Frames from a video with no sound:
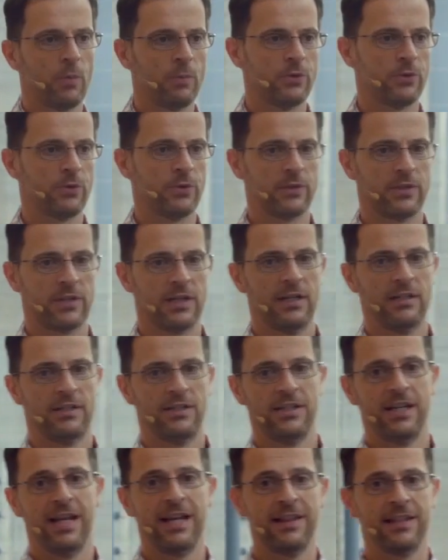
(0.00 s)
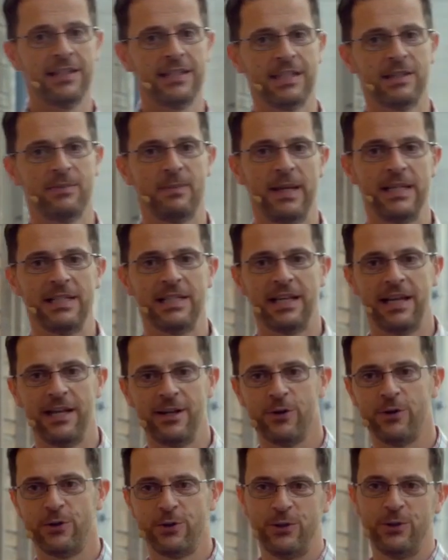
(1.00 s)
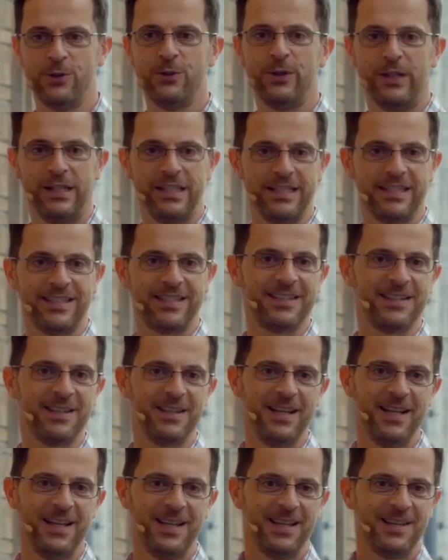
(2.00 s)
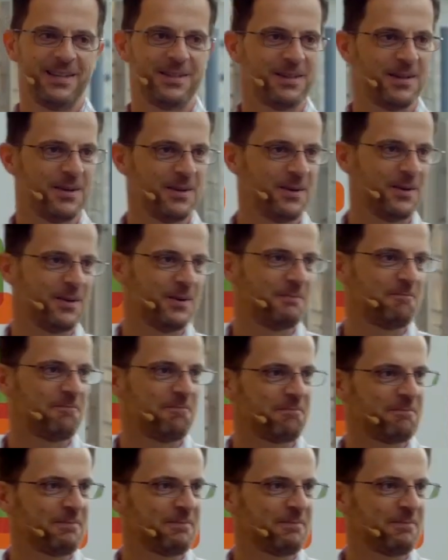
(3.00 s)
open source strategy. And this is basically your to-do list. So